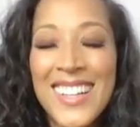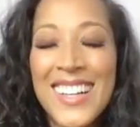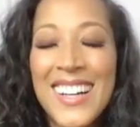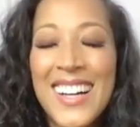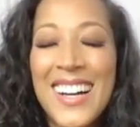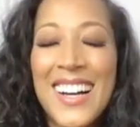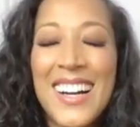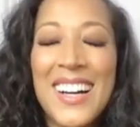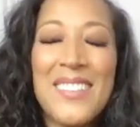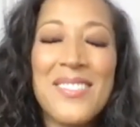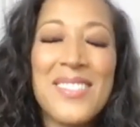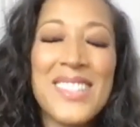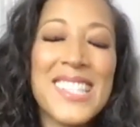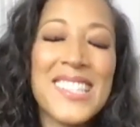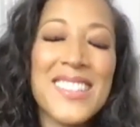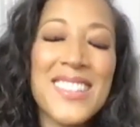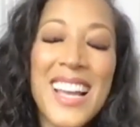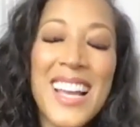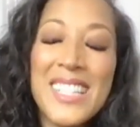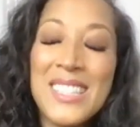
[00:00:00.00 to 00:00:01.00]
um, so
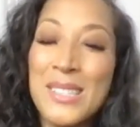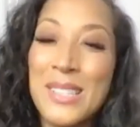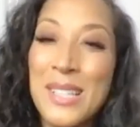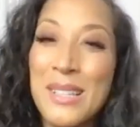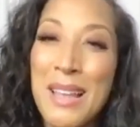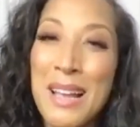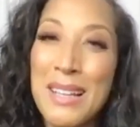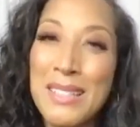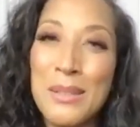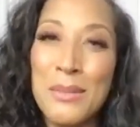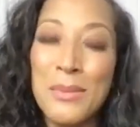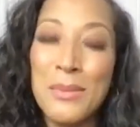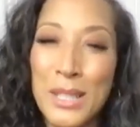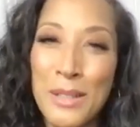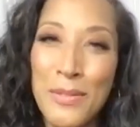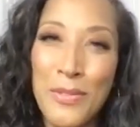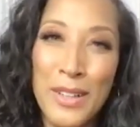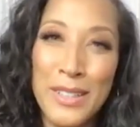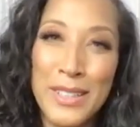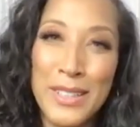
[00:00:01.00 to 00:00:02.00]
that's that's a really
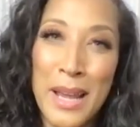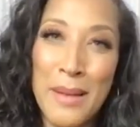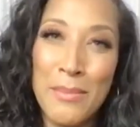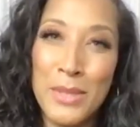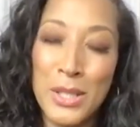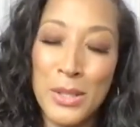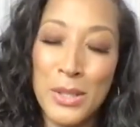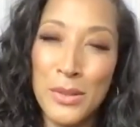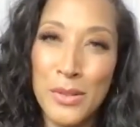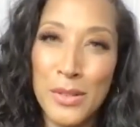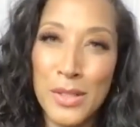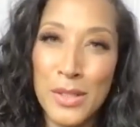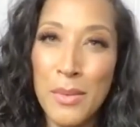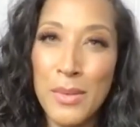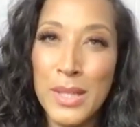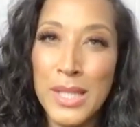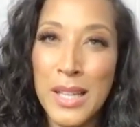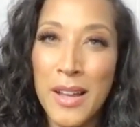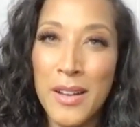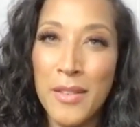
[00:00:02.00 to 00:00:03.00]
fun game too there's
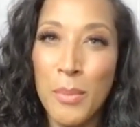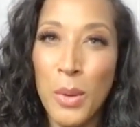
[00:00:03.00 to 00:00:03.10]
always kind of